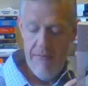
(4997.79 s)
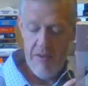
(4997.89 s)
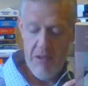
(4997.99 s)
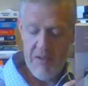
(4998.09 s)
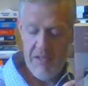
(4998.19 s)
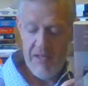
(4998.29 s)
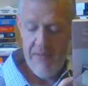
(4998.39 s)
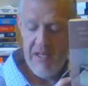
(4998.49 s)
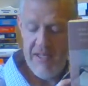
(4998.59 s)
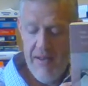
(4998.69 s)
Footnote six
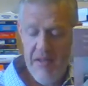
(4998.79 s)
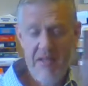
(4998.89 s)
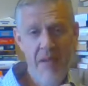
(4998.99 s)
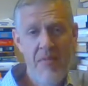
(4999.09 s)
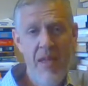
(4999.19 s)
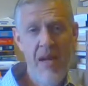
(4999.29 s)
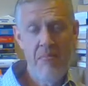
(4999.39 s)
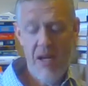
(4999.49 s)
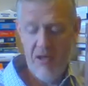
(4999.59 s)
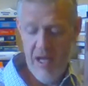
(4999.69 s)
seventy-seven, same
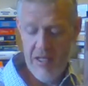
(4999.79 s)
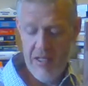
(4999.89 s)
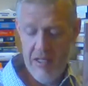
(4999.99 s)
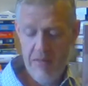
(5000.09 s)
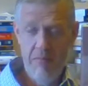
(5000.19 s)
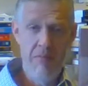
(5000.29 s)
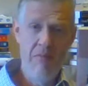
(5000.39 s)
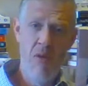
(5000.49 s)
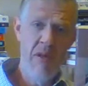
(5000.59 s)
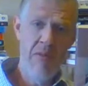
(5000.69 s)
thing, page nineteen.
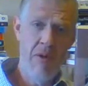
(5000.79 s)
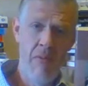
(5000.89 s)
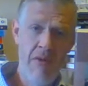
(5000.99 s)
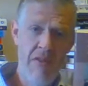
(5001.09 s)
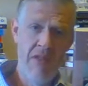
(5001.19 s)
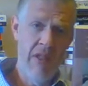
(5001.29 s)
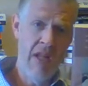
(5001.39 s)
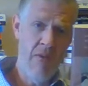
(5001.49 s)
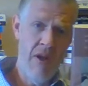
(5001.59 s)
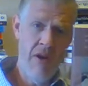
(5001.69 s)
Nobody's probably listening
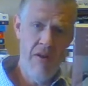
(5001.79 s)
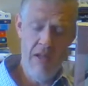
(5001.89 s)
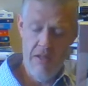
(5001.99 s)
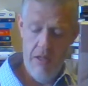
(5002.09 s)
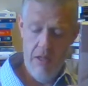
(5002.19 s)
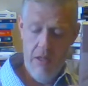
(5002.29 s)
anyway, are they?